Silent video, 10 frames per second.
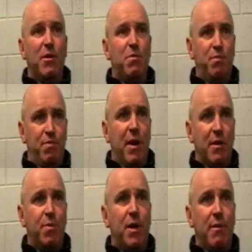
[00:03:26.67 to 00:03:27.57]

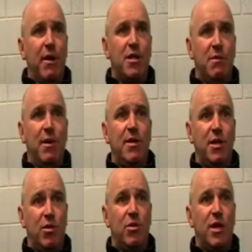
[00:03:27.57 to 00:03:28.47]
was pretty much the
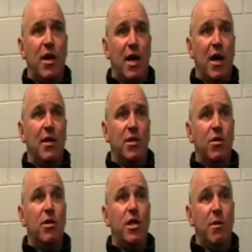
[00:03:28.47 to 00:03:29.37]
message. Was okay, let's do
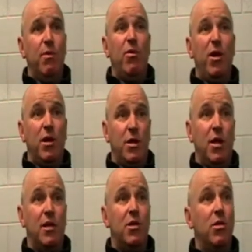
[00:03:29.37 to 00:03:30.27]
the simple things and
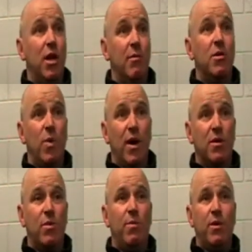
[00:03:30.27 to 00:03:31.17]
let's do them as well
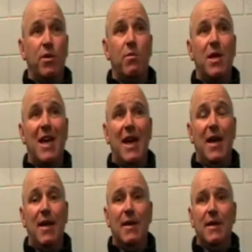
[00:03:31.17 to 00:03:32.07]
as we possibly
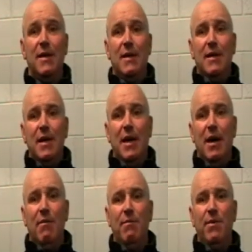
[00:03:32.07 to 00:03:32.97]
can.
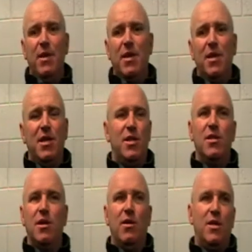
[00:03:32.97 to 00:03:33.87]
In
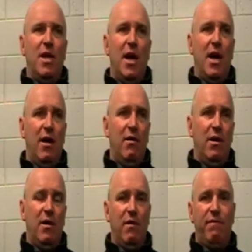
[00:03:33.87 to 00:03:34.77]
conditions like today,
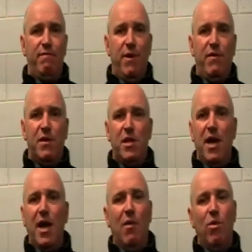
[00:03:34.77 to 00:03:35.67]
and if you sat
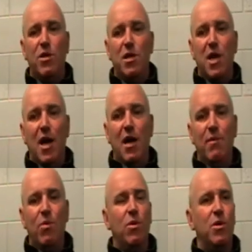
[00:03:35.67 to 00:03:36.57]
down and watched the game,
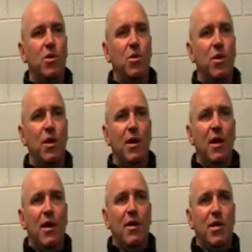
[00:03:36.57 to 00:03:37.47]
you would have saw
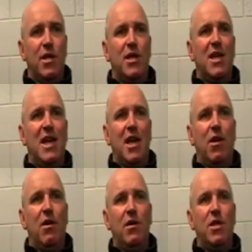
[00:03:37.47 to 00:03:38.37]
that just
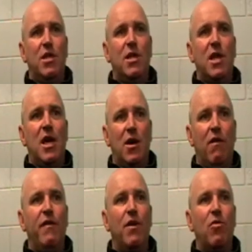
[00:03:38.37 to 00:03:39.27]
to kick
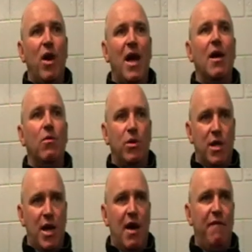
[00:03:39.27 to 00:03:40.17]
off the ground was
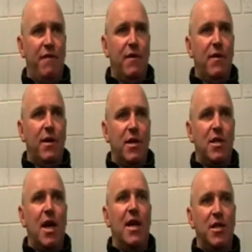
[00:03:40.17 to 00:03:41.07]
enough at
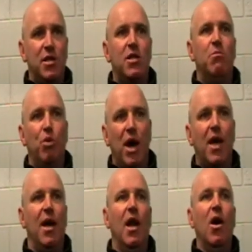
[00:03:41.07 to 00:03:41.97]
stages to break
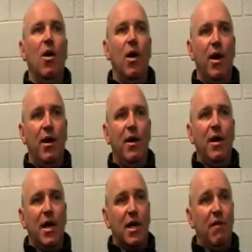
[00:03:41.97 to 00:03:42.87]
a line
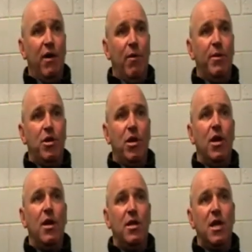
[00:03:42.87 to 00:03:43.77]
and give an
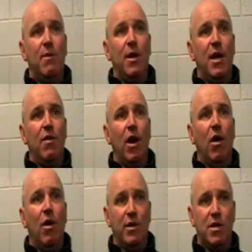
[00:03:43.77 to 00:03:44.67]
opportunity to someone down the
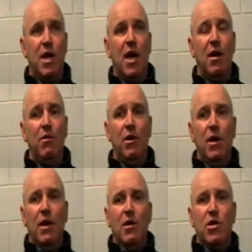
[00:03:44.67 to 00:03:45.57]
line. So
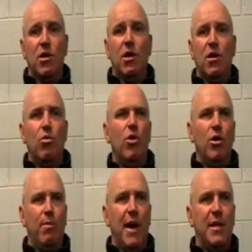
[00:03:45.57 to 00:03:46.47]
certainly the
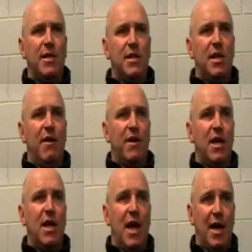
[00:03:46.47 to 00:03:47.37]
real basic stuff,
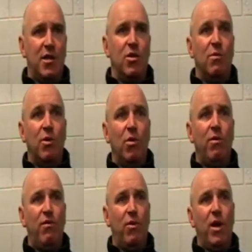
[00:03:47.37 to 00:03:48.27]
getting your hands on the ball
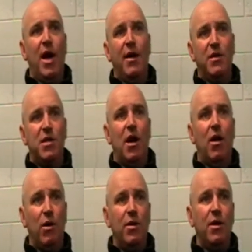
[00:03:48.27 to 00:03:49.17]
before you had it
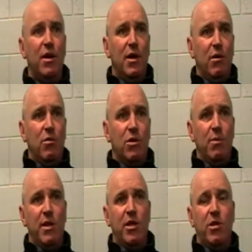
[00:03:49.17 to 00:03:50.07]
sold, was a
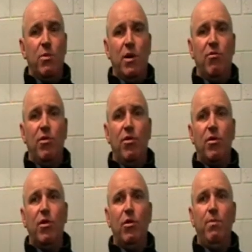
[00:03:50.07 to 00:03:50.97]
message that went through the
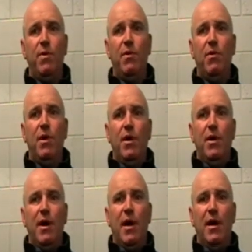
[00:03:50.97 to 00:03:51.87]
group,
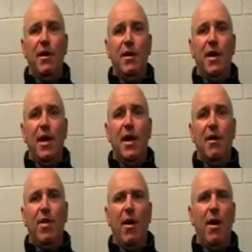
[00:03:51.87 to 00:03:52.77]
and they
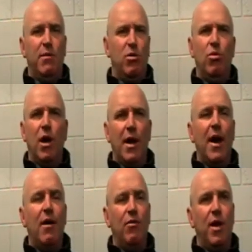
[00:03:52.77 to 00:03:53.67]
were able to really
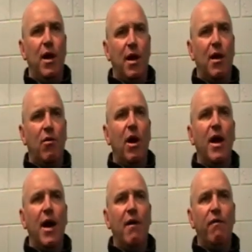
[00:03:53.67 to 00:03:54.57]
knuckle down and get a great
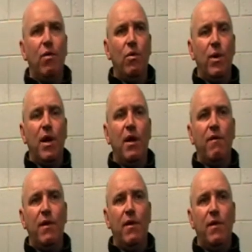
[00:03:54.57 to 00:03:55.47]
hard-fought win out of
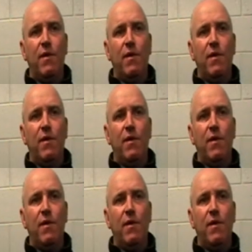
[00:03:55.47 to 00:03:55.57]
it.